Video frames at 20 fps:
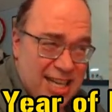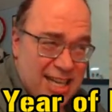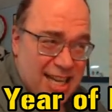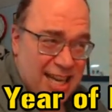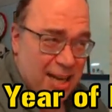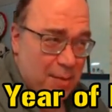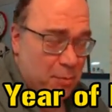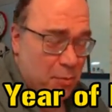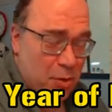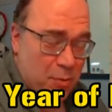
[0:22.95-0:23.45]

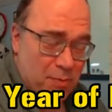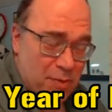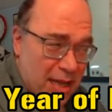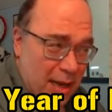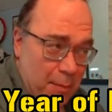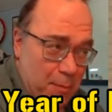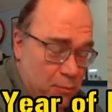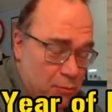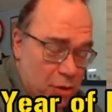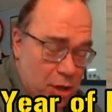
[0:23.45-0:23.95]
I'm,
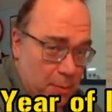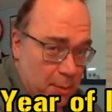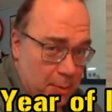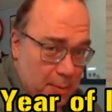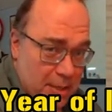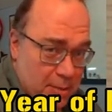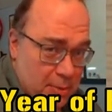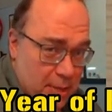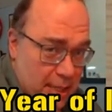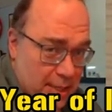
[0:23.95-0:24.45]
I'm probably
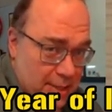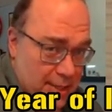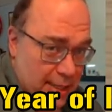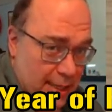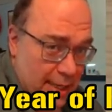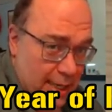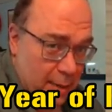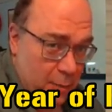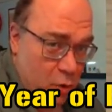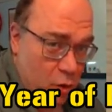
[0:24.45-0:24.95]
mispronouncing that
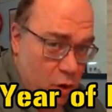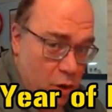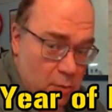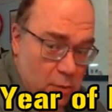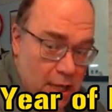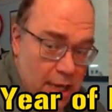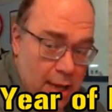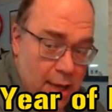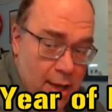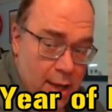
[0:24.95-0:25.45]
name
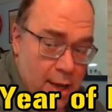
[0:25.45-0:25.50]
horribly.